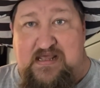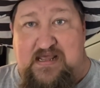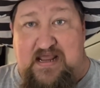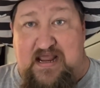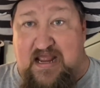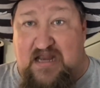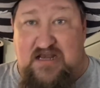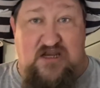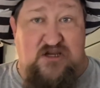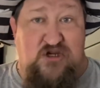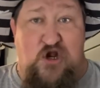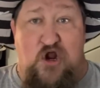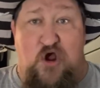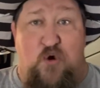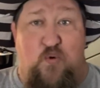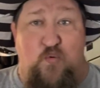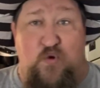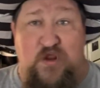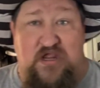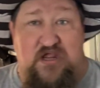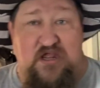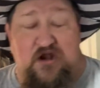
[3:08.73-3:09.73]
And, you know,
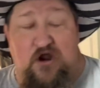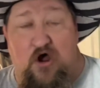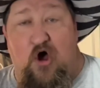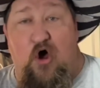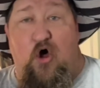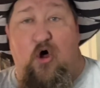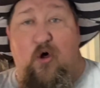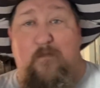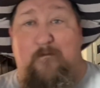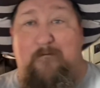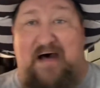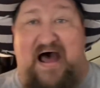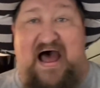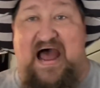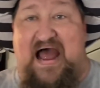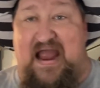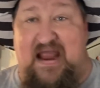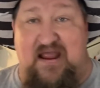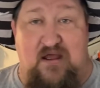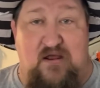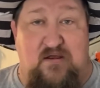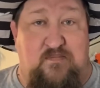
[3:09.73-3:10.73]
we can all
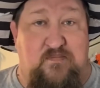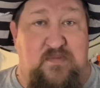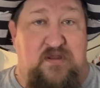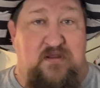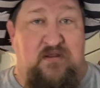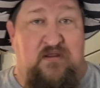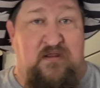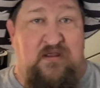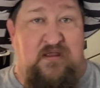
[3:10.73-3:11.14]
buy them